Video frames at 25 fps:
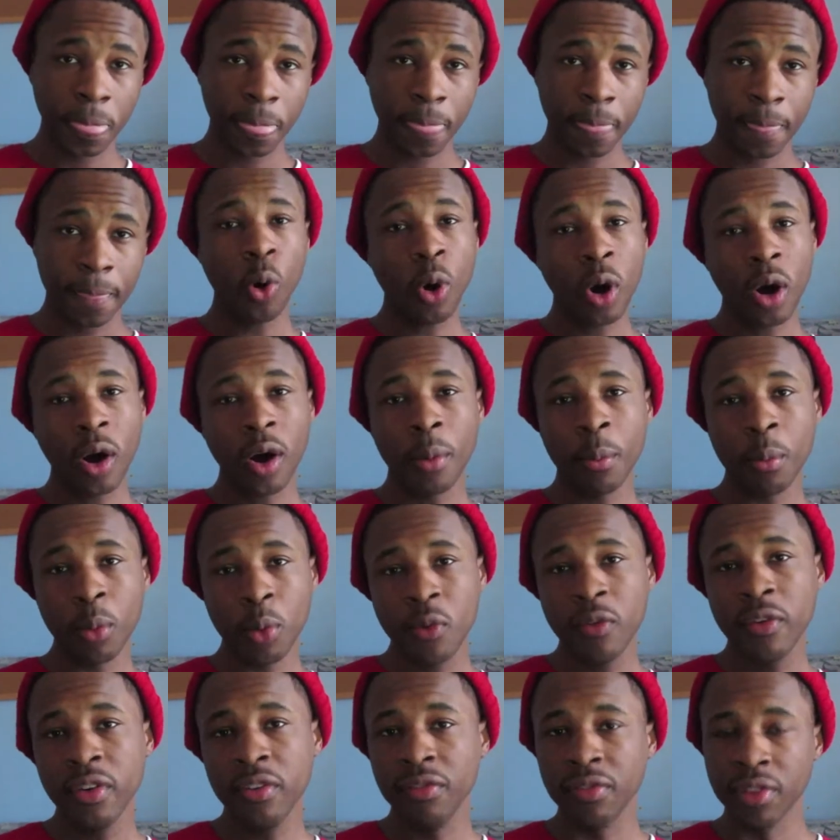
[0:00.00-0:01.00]
or a
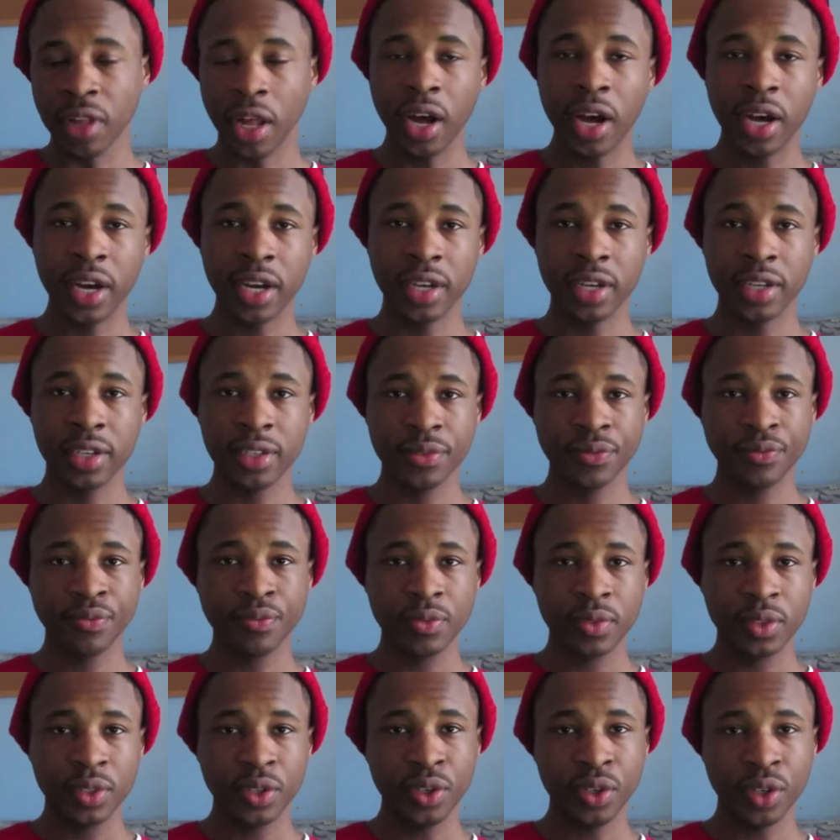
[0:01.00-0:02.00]
movie vlogger.
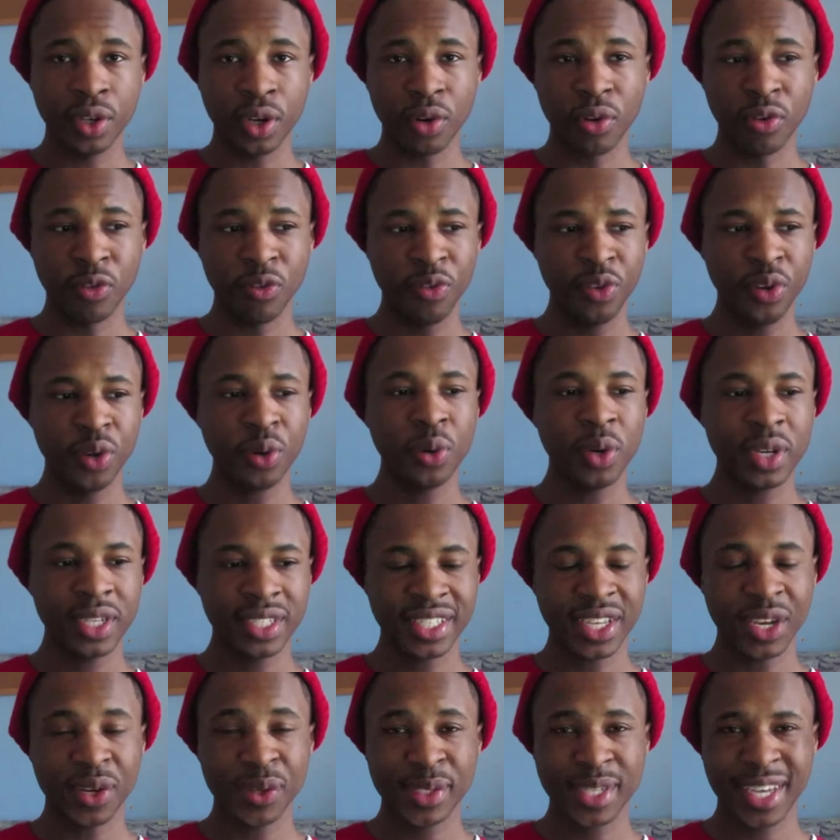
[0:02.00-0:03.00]
You know, viewer
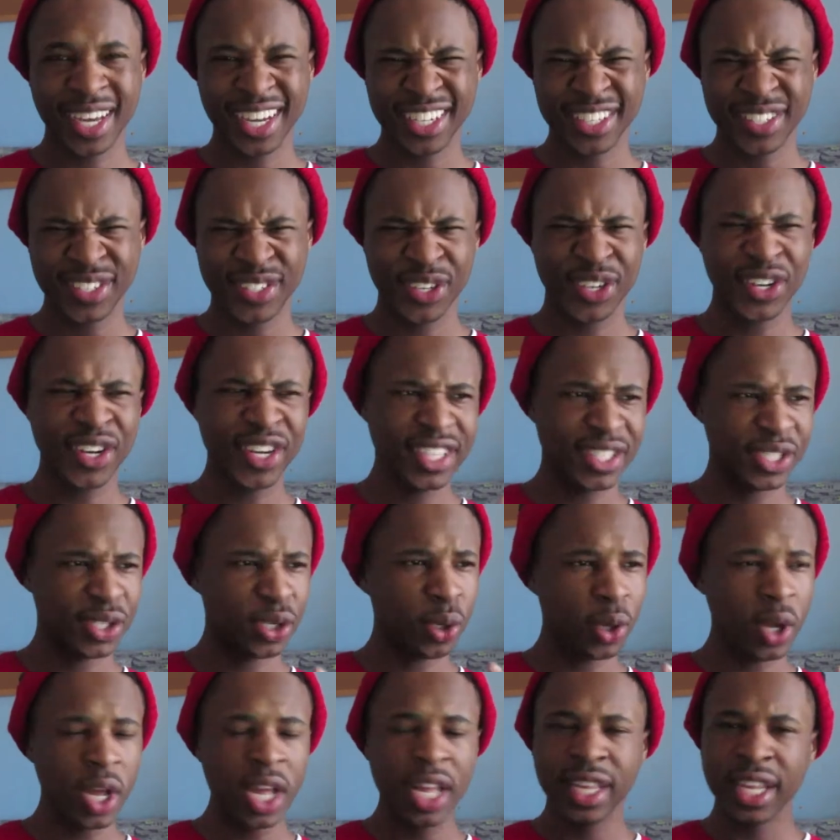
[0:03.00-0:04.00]
sounds kind of serious,
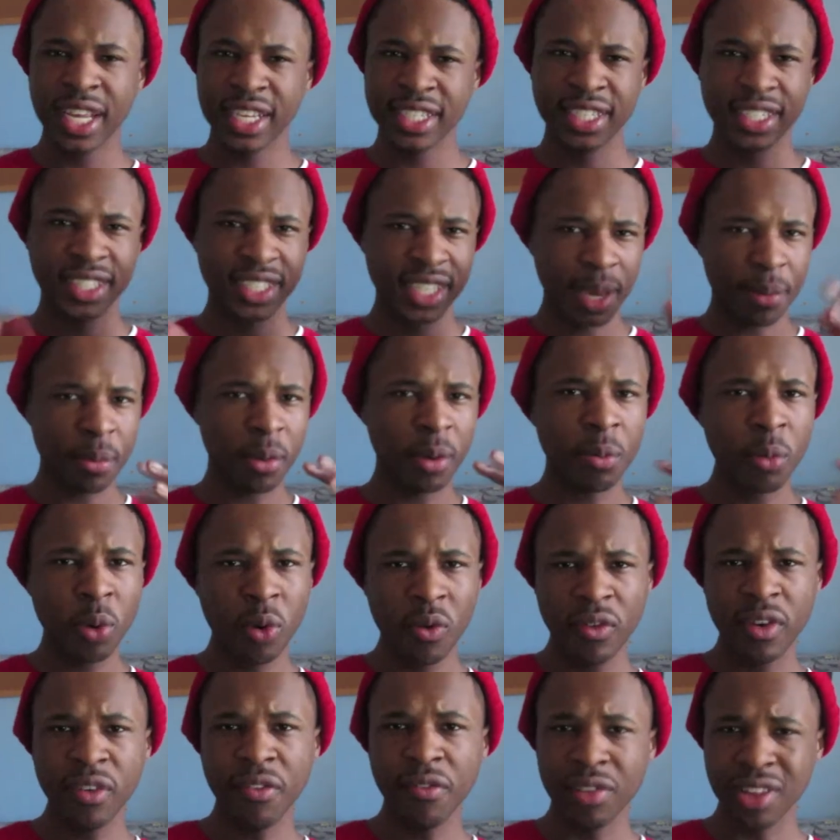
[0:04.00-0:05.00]
so let's just say I'm a
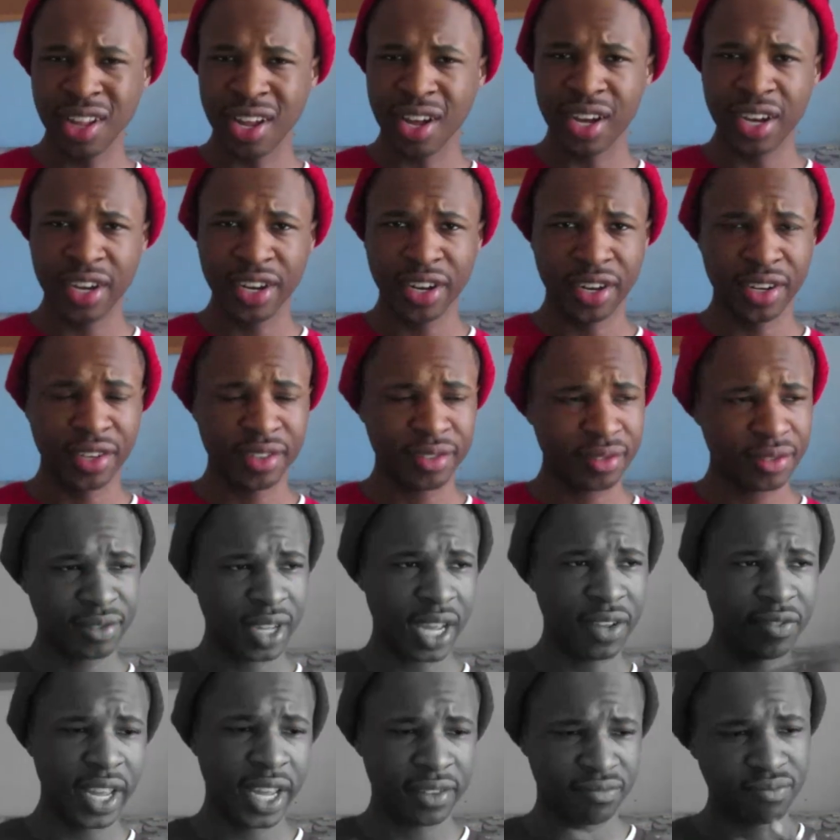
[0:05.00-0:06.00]
movie vlogger. If
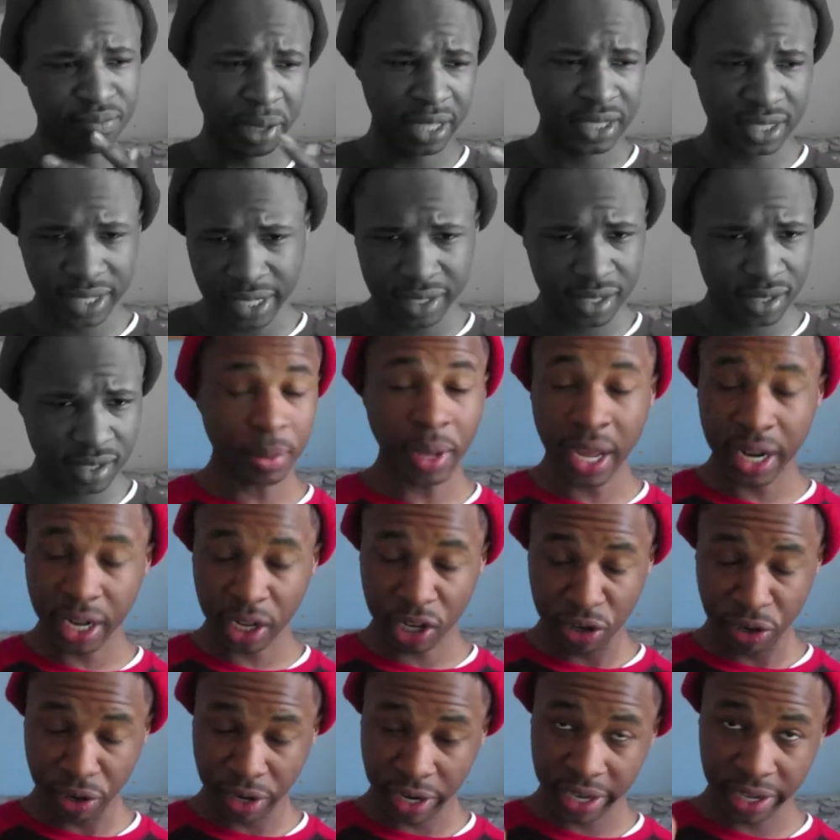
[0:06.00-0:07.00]
that makes sense. I'm not a
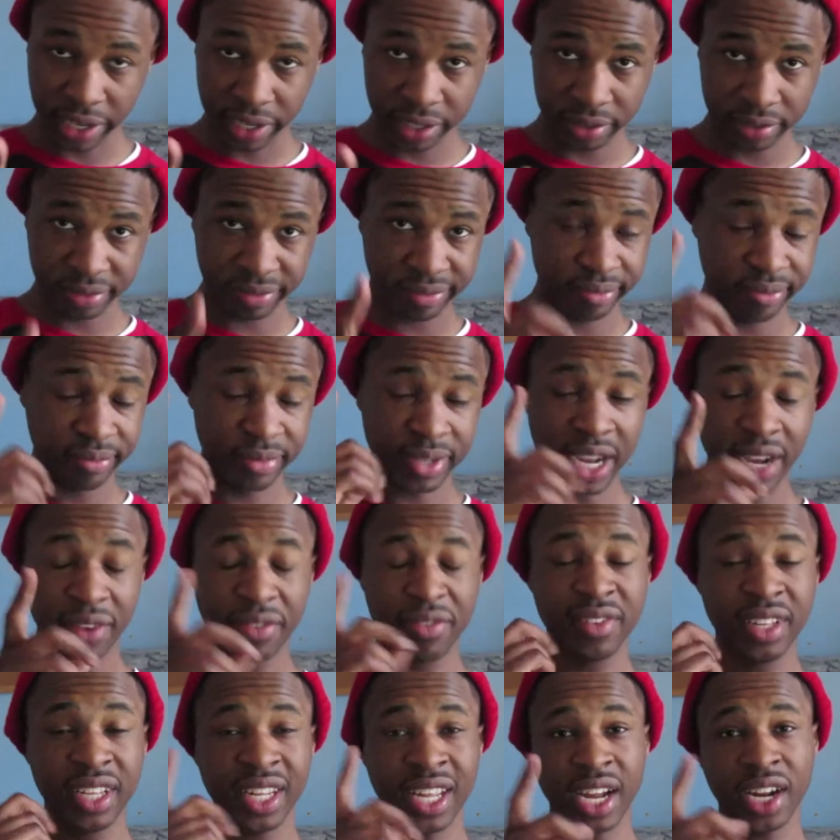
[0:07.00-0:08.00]
critic. I'm
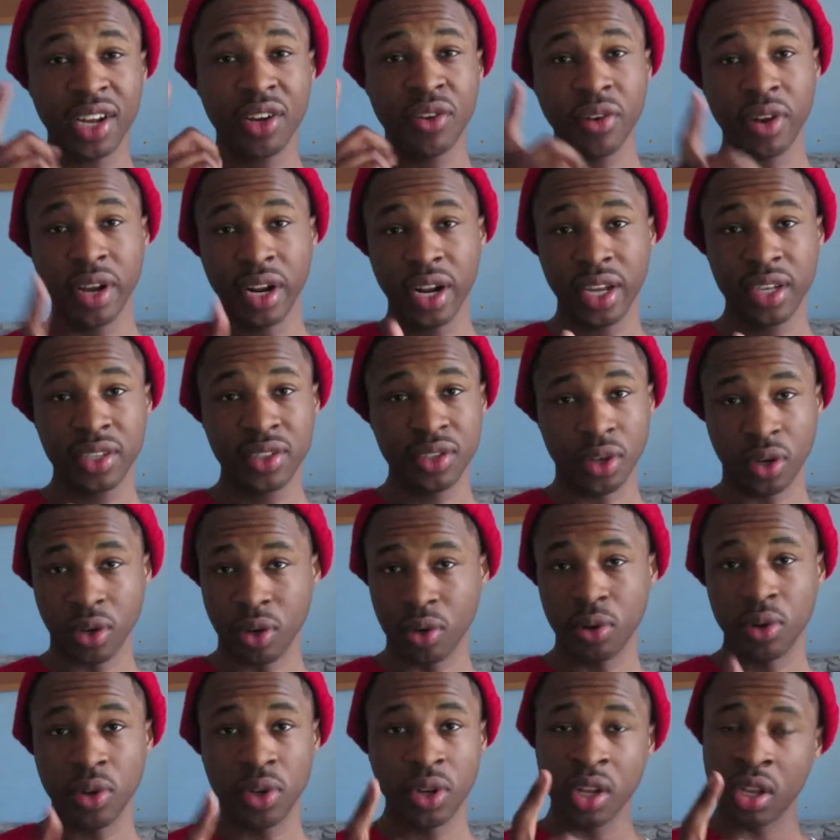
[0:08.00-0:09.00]
definitely not a critic. So
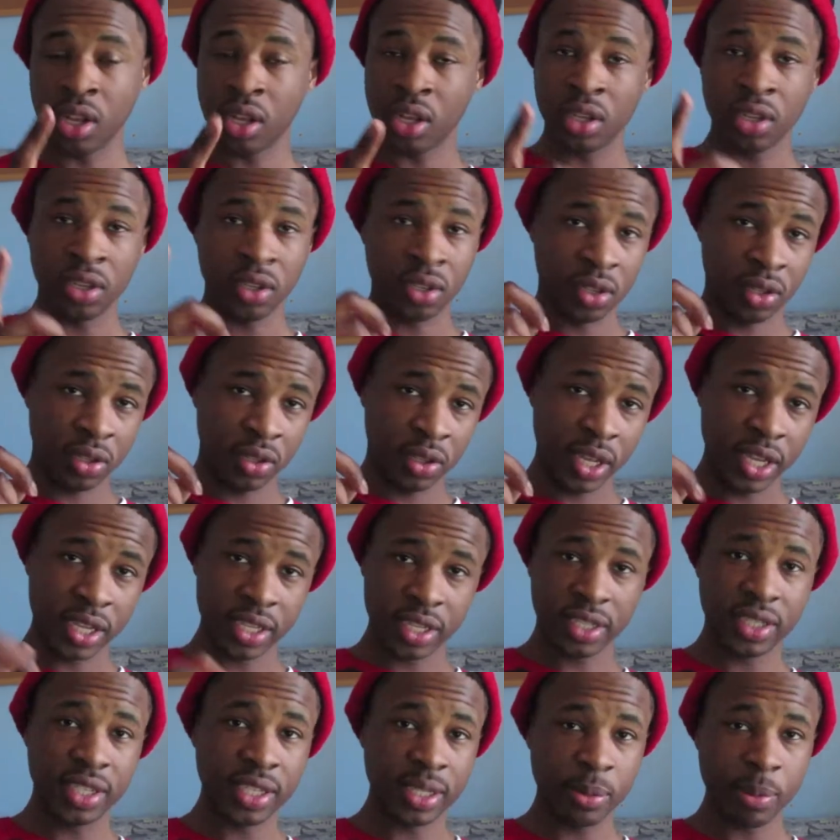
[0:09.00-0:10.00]
these
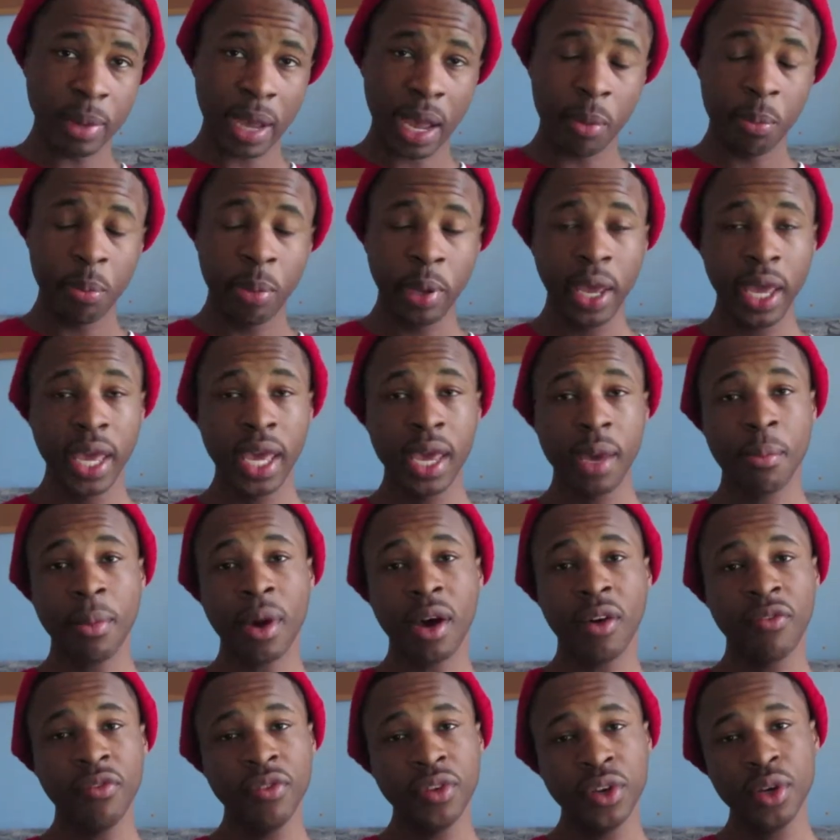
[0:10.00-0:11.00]
are just my opinion,
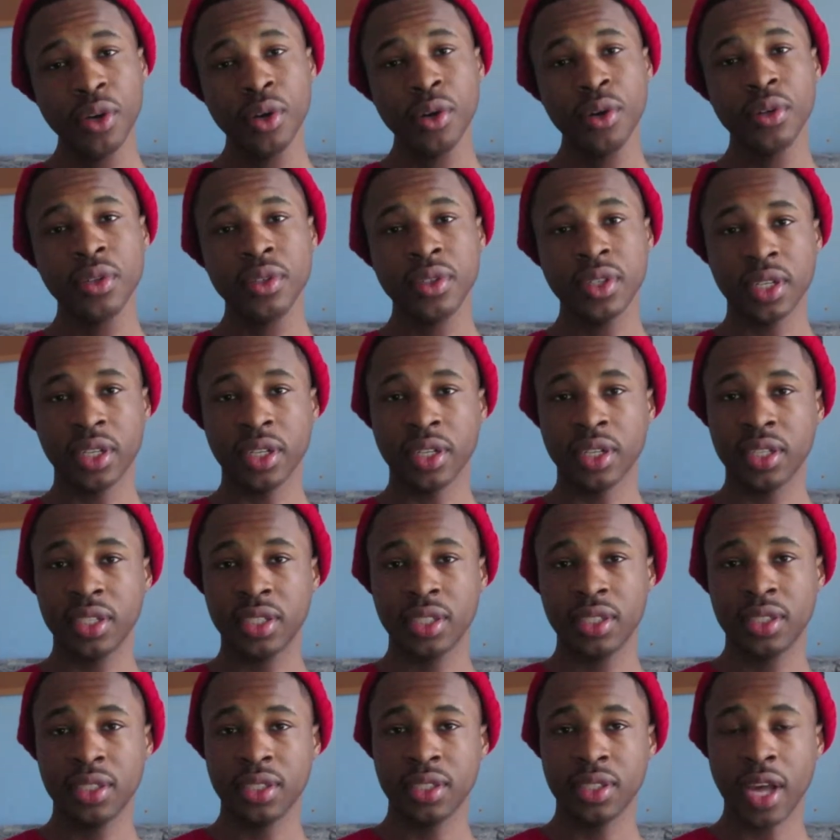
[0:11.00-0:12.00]
my views, and
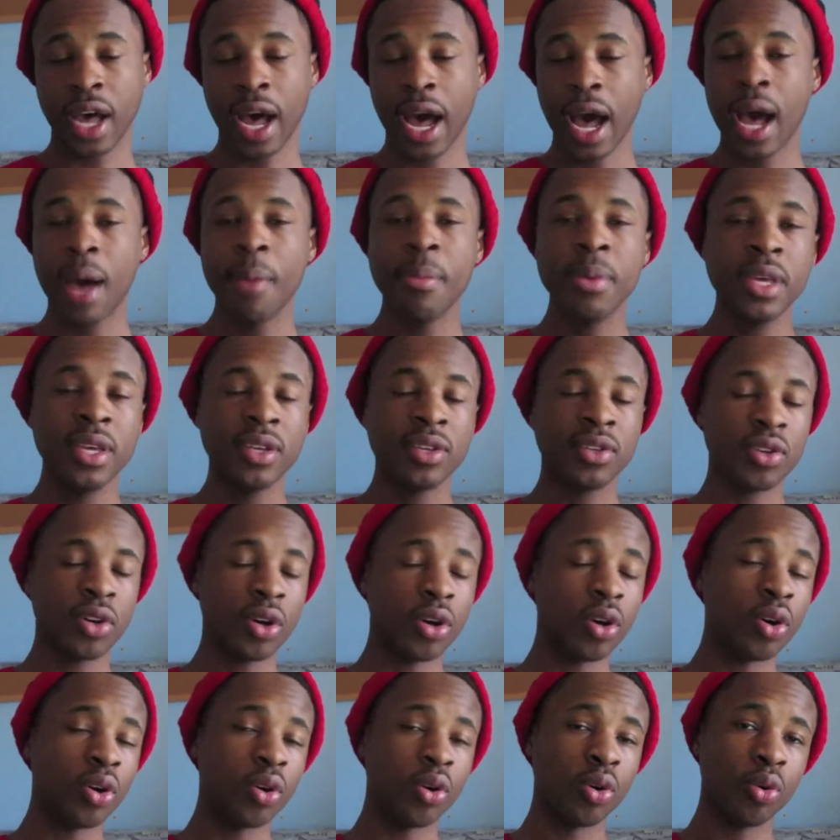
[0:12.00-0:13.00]
this is a hobby.
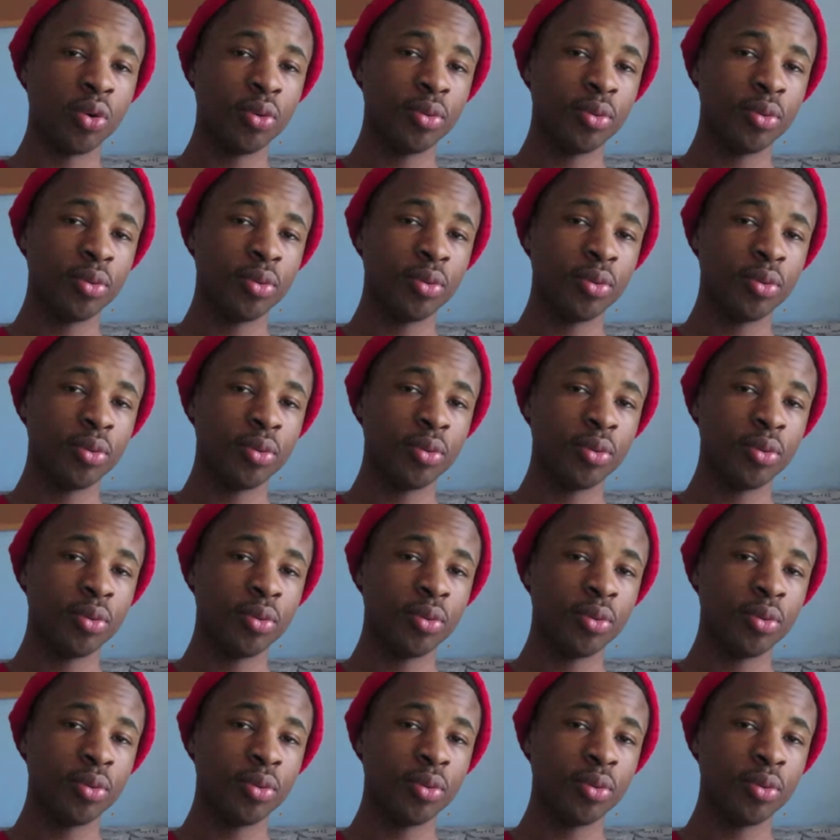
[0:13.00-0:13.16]
So